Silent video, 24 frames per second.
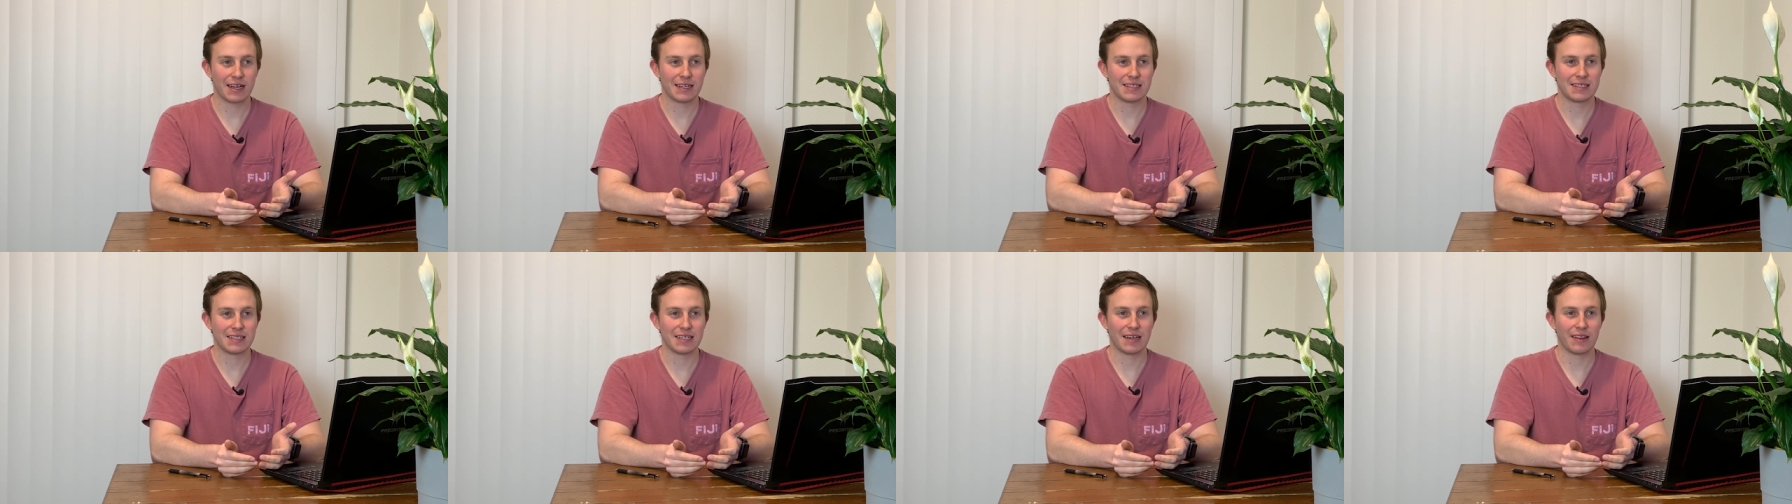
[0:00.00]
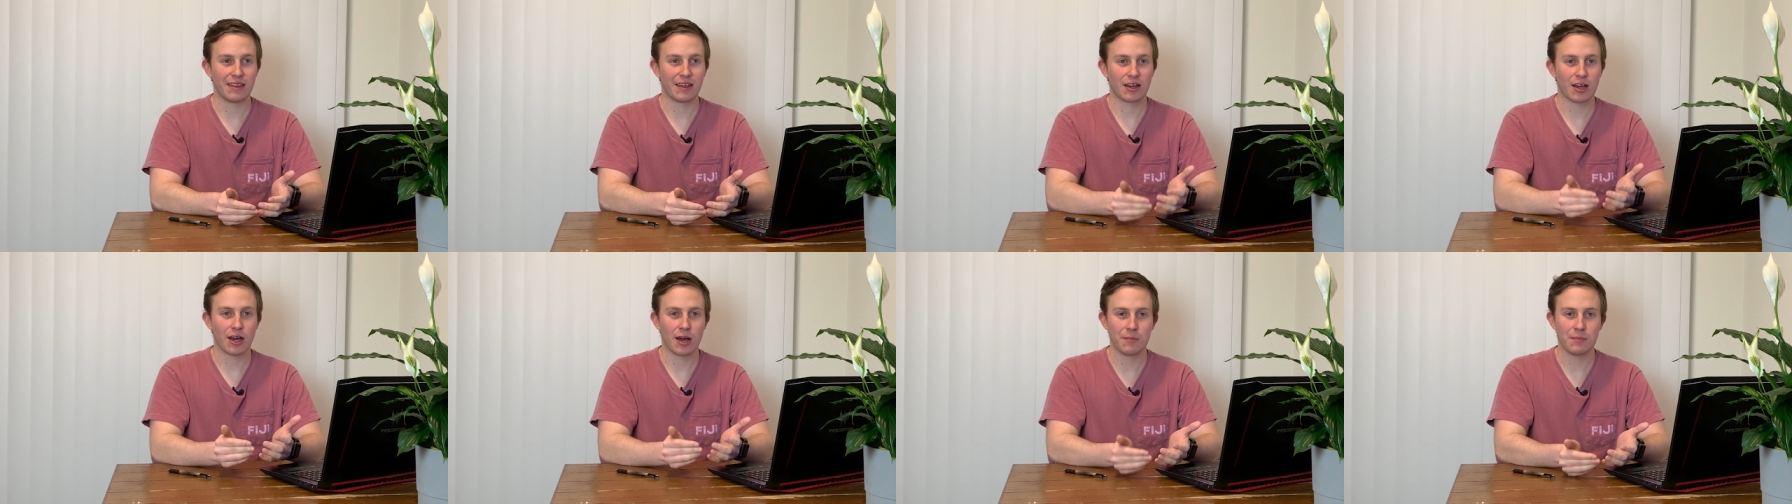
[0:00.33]

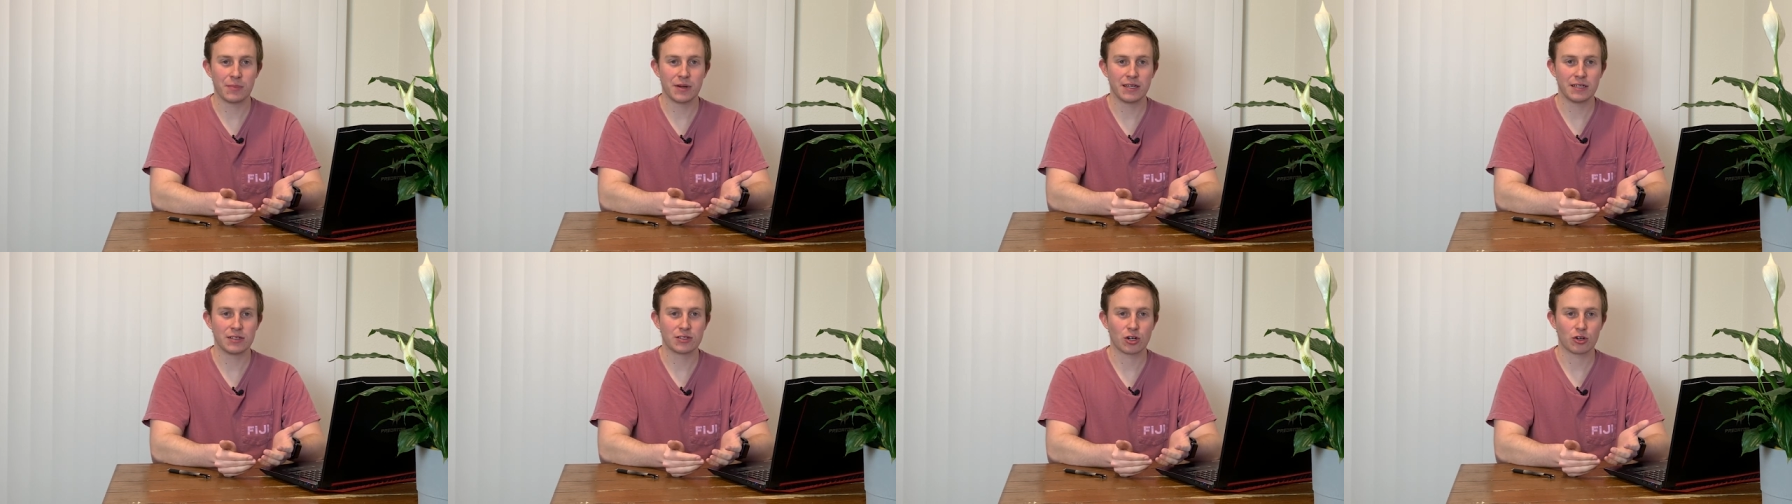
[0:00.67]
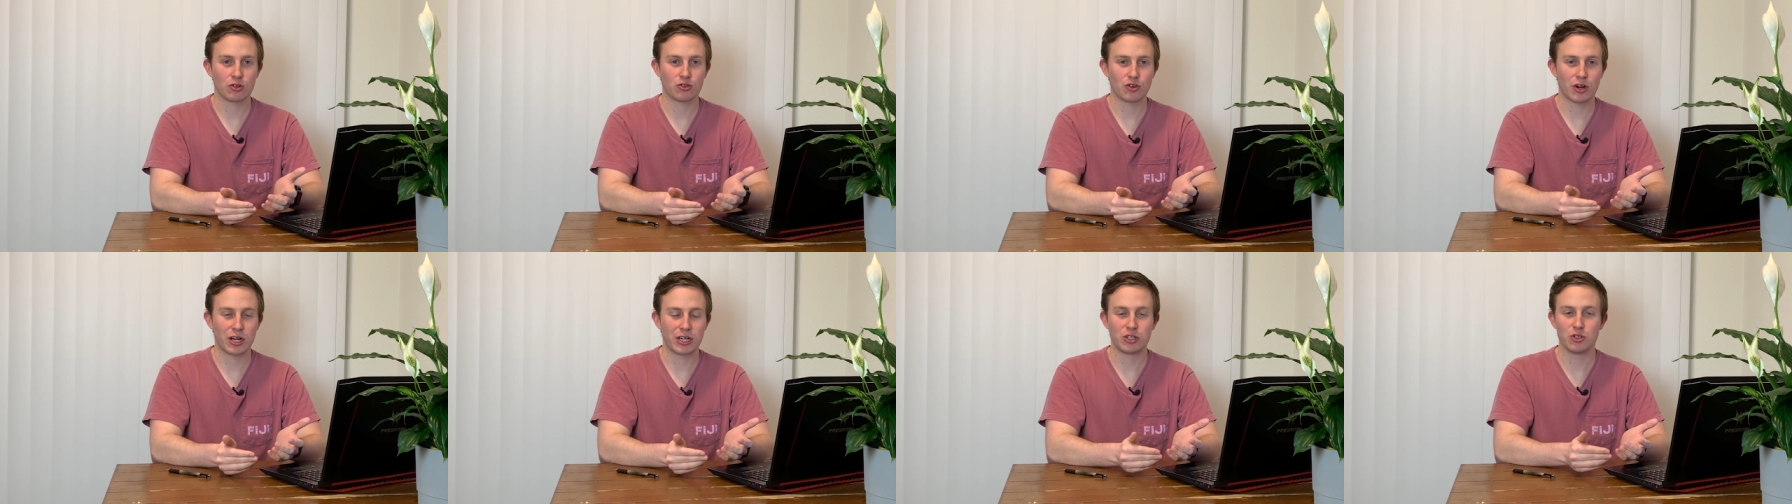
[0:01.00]
idea that companies
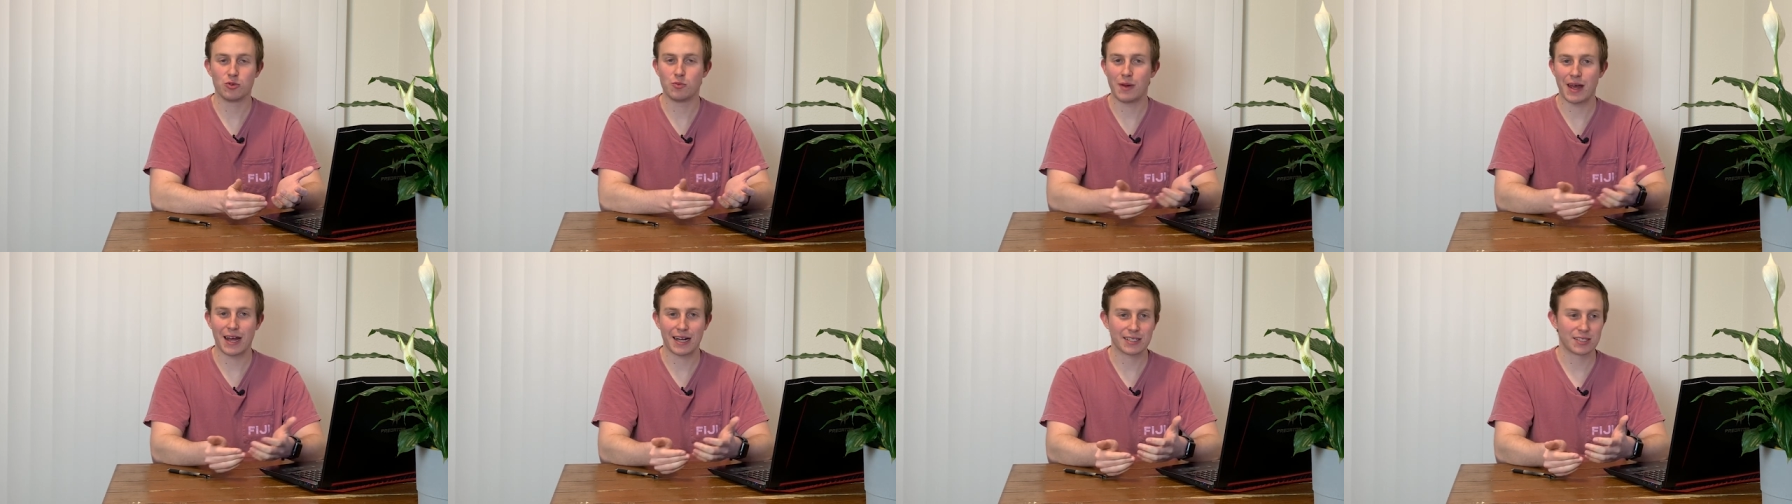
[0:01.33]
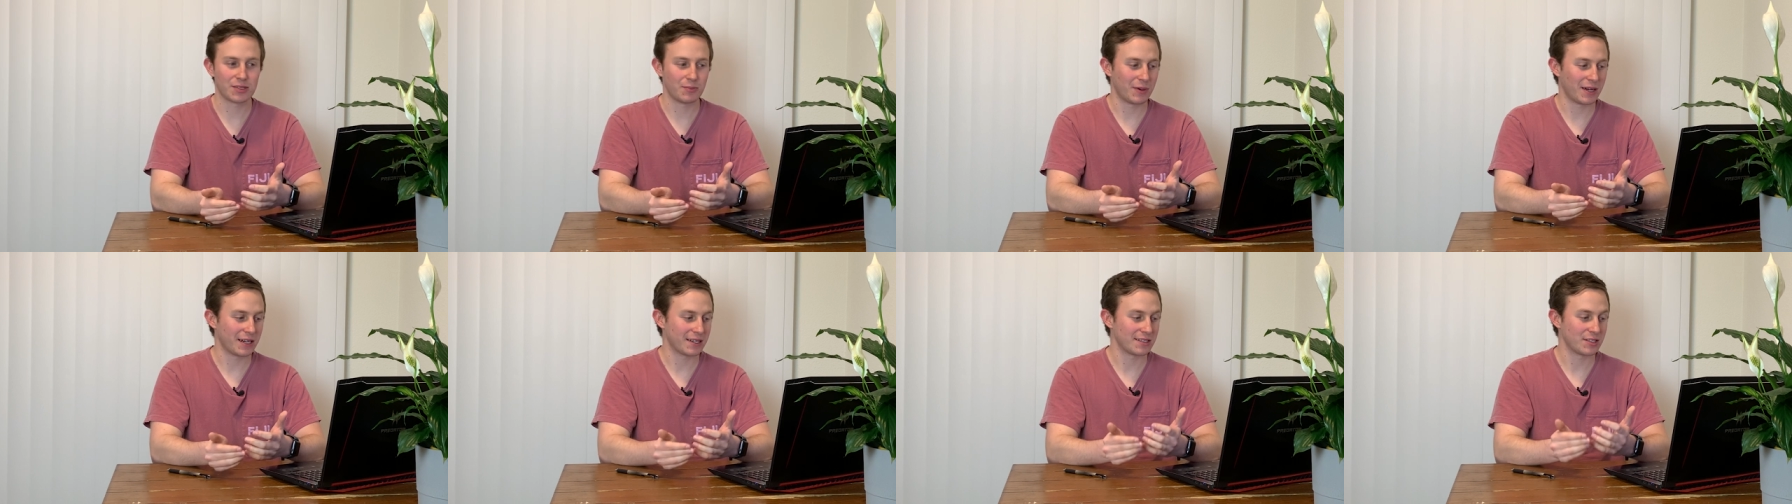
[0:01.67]
are trying to
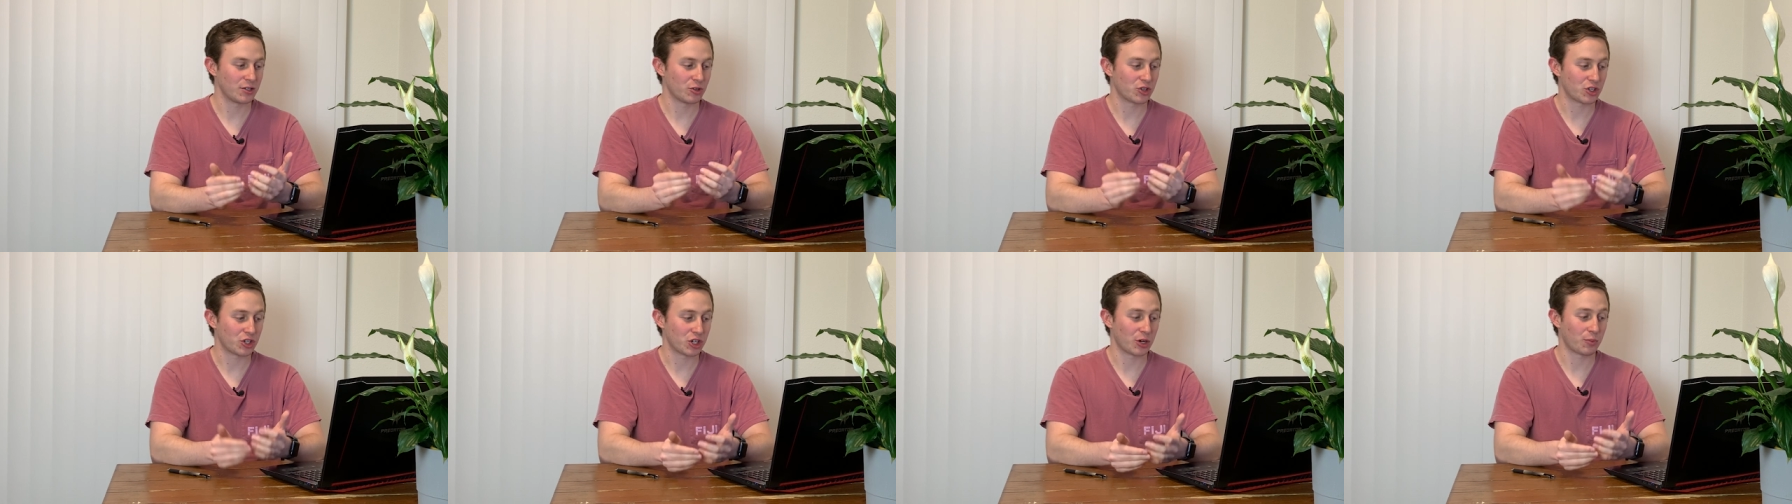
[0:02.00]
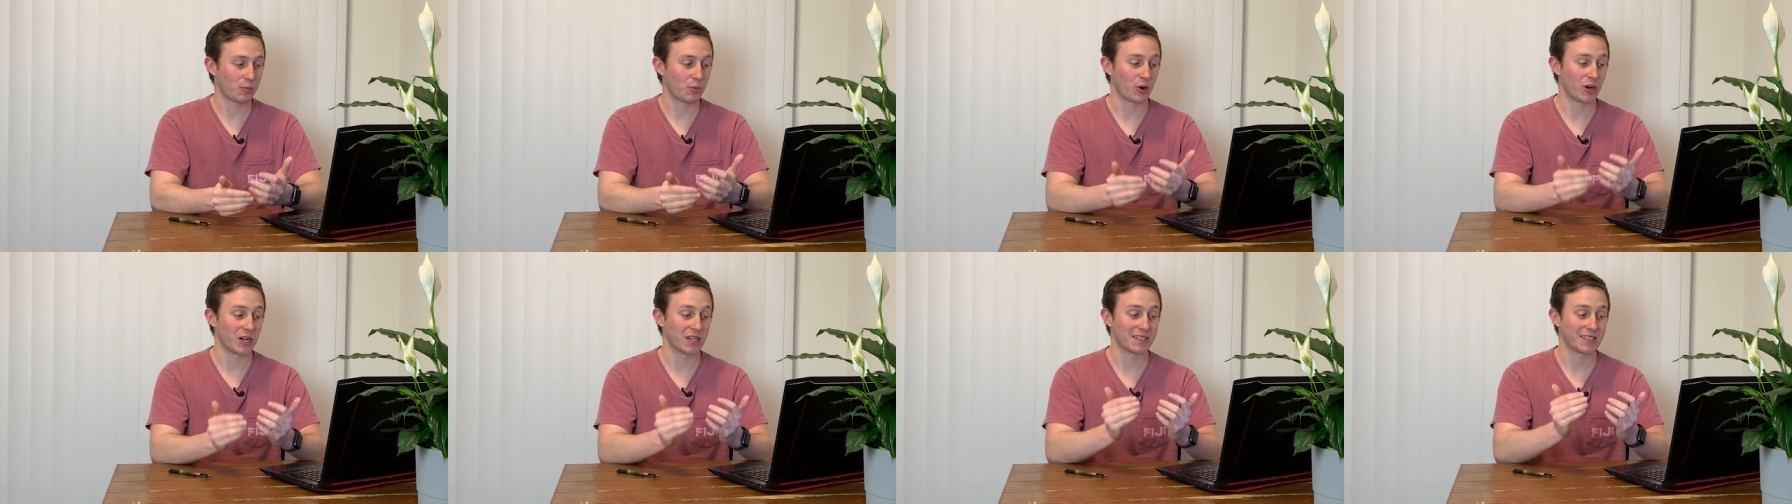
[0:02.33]
maximize their
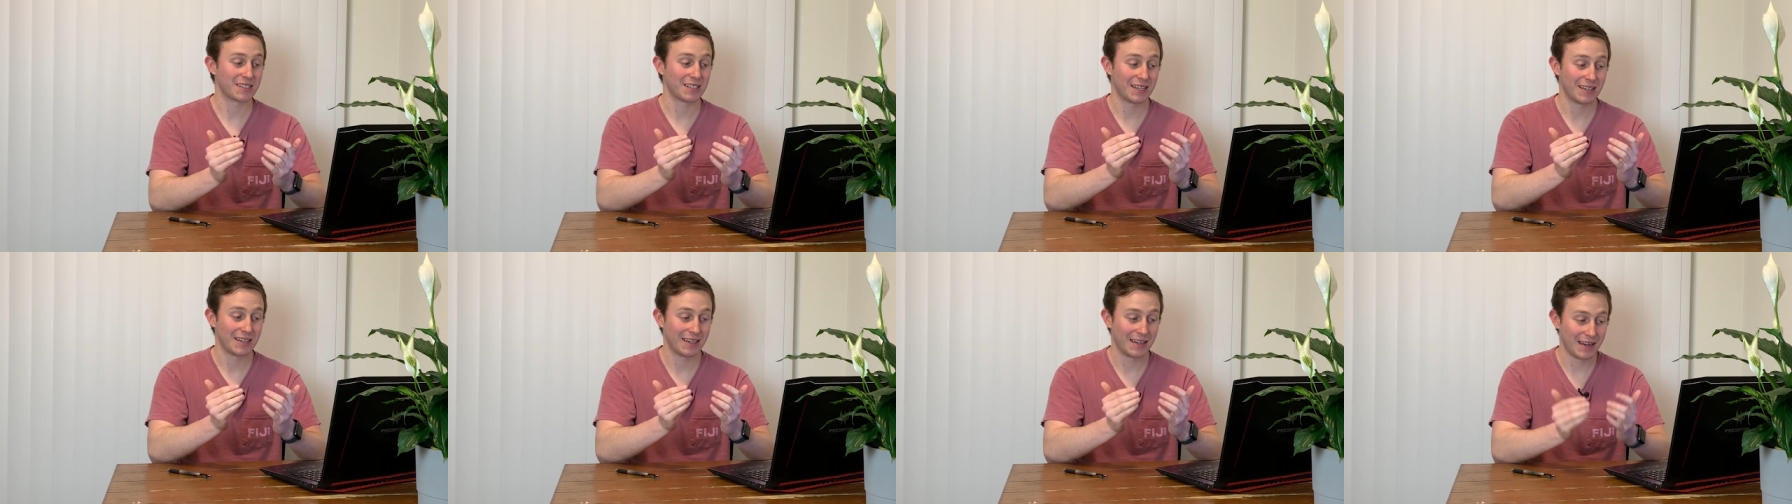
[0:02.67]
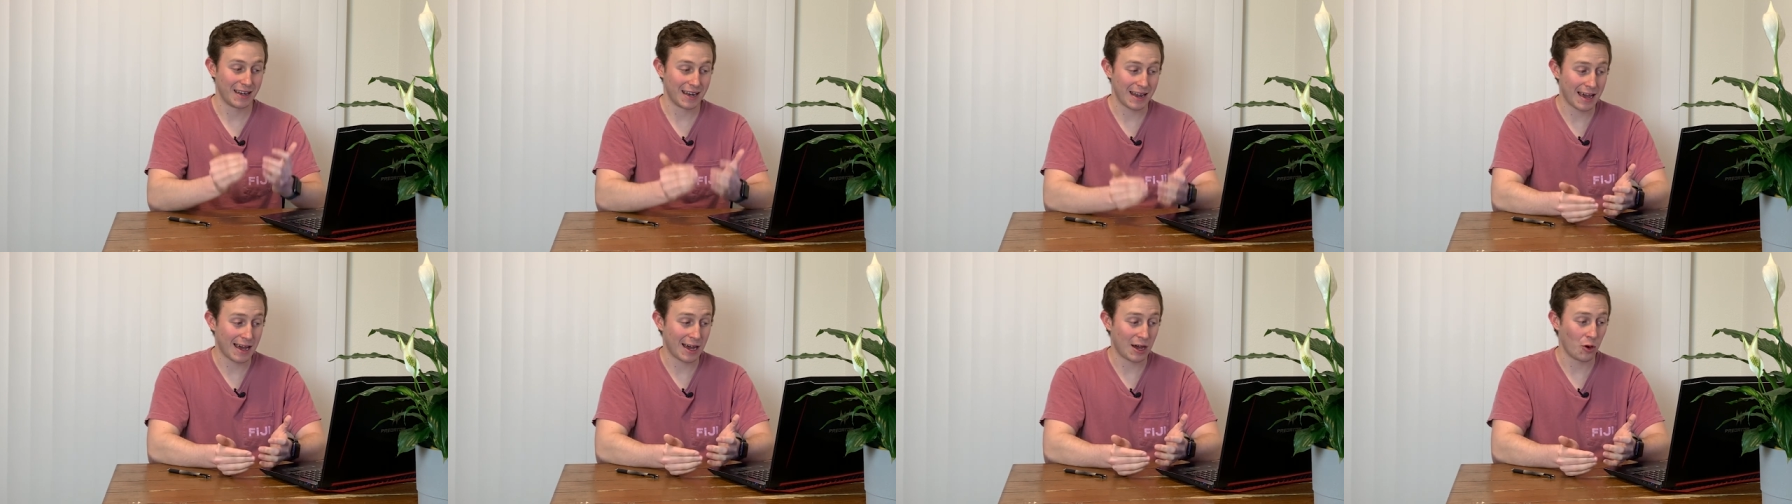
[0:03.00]
share price
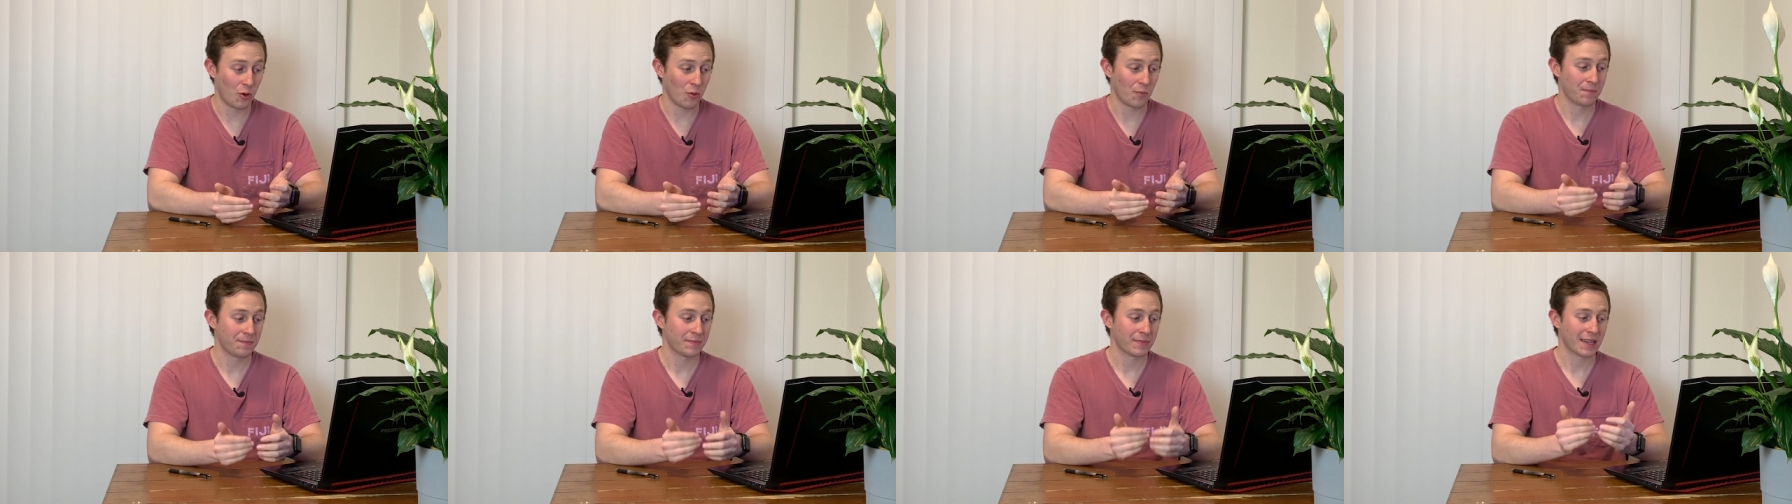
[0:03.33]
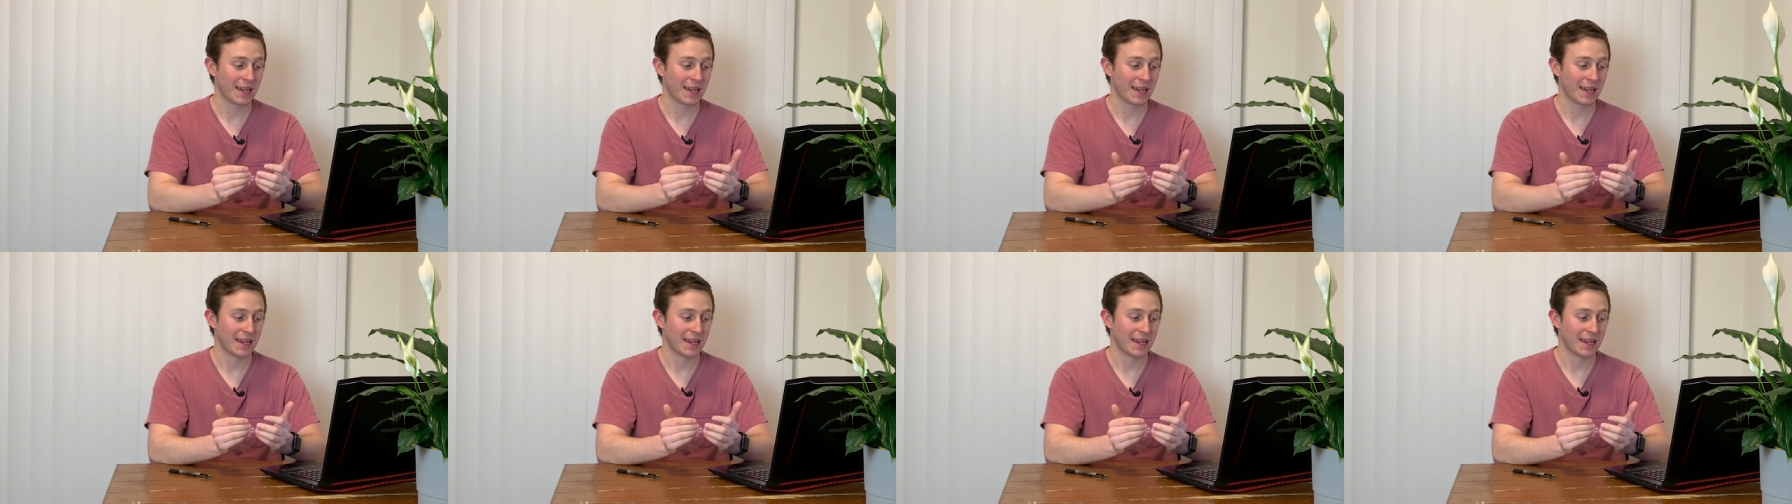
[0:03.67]
now.